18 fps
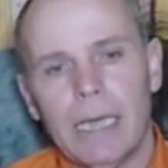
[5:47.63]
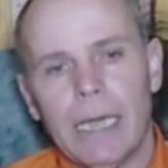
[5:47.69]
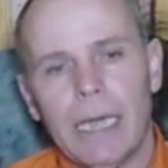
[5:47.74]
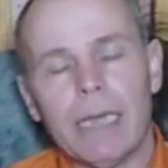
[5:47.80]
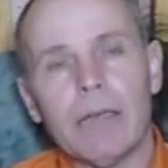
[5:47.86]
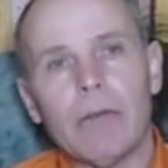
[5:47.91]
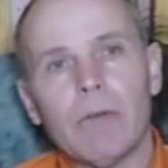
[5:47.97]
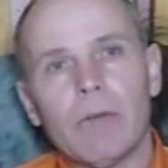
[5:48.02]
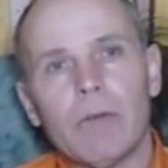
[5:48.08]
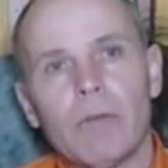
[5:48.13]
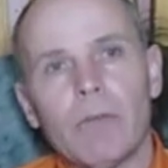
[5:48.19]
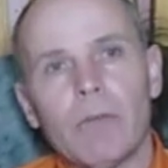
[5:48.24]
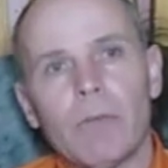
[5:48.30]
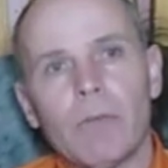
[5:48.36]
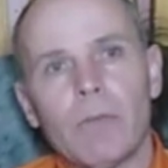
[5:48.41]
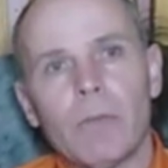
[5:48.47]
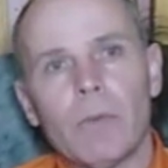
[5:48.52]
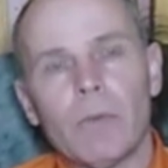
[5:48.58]
And
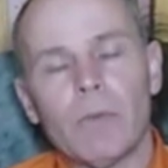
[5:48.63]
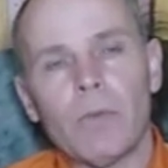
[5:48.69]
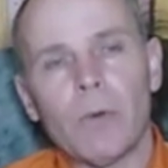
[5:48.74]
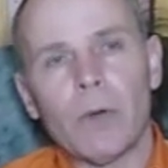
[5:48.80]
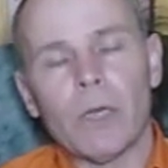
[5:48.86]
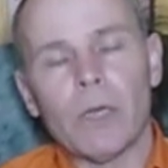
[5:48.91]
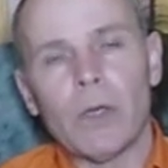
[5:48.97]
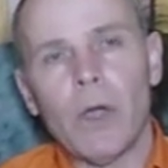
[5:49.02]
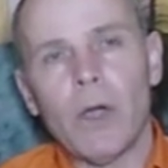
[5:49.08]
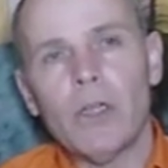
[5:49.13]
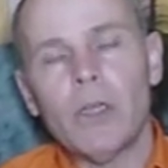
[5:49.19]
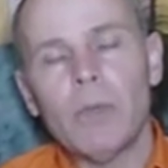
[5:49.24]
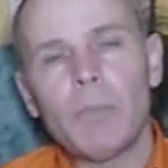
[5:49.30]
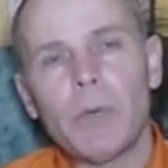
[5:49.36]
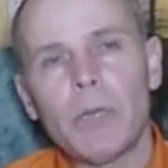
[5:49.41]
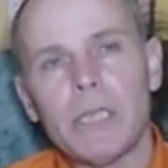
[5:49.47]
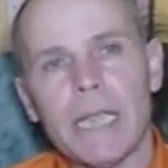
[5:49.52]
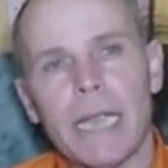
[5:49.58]
for a dog to
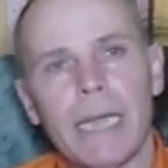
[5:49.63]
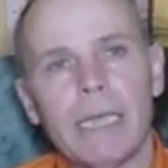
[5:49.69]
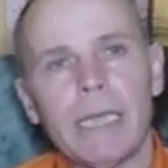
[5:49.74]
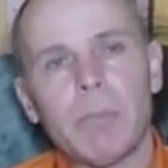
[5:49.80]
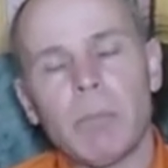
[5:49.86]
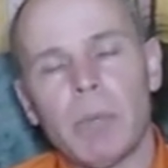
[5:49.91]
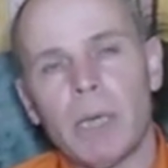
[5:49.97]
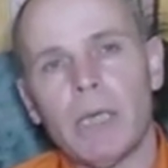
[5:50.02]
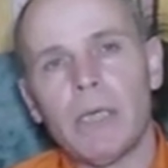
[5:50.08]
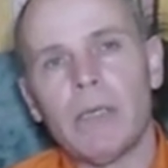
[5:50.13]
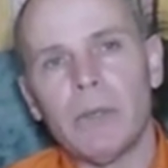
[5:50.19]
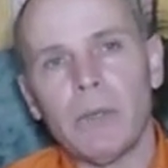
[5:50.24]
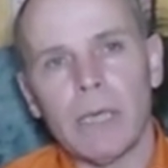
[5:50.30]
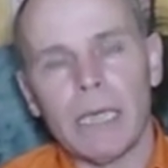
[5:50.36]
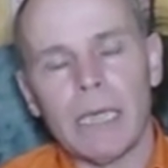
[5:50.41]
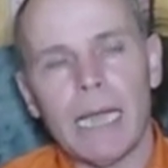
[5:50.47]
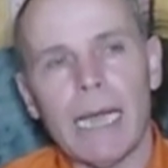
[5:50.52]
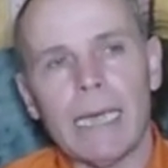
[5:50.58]
present a bird
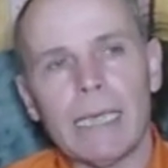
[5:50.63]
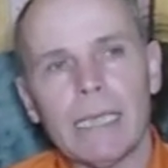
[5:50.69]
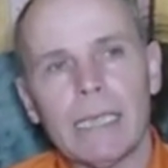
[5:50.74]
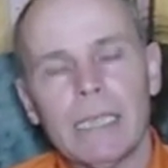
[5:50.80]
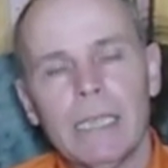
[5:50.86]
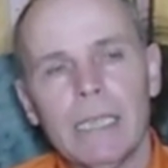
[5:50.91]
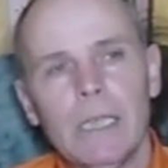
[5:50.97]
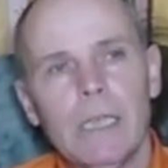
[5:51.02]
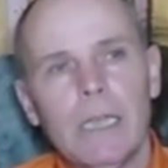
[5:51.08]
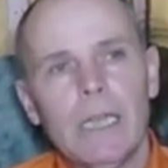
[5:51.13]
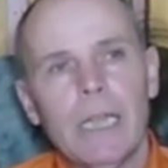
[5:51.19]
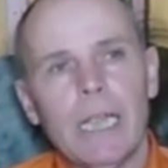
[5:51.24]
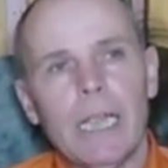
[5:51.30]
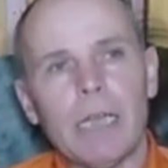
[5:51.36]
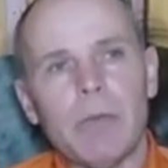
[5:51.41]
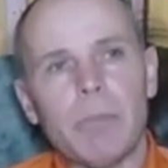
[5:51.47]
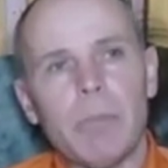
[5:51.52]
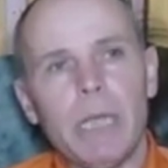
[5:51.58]
to a gun,
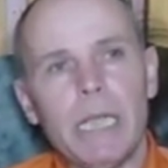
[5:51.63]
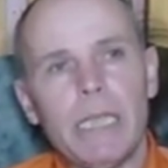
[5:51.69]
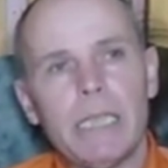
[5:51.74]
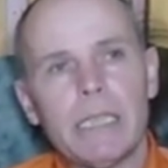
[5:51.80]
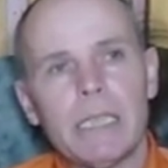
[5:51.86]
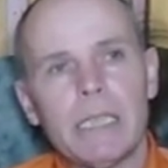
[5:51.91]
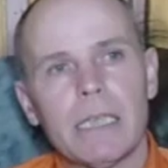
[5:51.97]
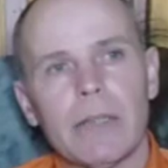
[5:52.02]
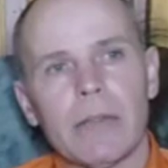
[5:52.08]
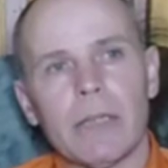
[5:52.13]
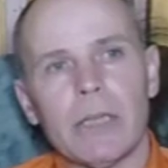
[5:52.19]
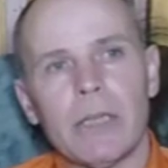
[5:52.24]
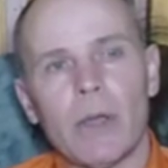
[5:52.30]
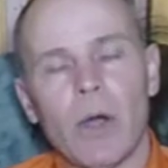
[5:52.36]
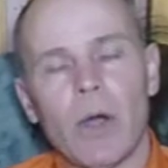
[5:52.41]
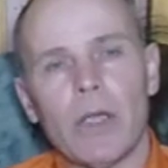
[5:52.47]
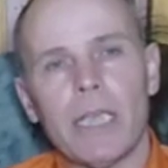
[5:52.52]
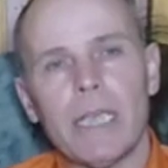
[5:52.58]
it means the
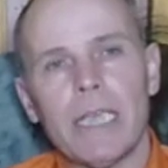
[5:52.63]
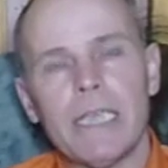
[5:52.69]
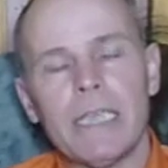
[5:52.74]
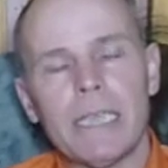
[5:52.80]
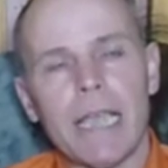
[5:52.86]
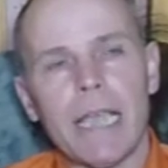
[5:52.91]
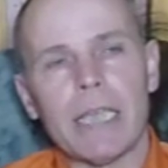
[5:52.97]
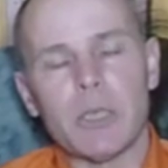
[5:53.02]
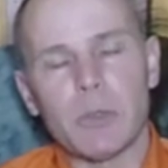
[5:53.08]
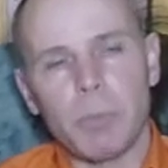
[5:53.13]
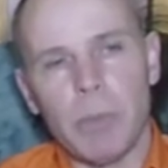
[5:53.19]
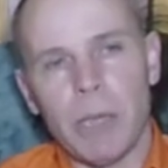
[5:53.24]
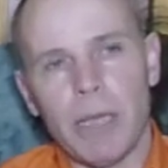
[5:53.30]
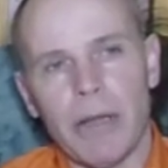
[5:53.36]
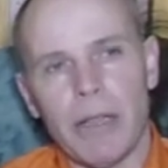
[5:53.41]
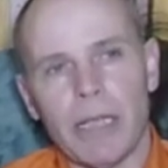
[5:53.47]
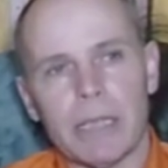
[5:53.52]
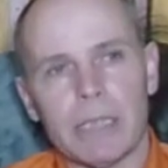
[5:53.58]
dog is
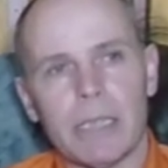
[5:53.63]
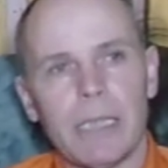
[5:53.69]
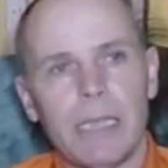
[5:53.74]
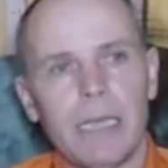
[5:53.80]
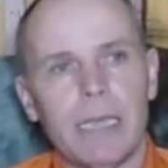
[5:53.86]
experienced.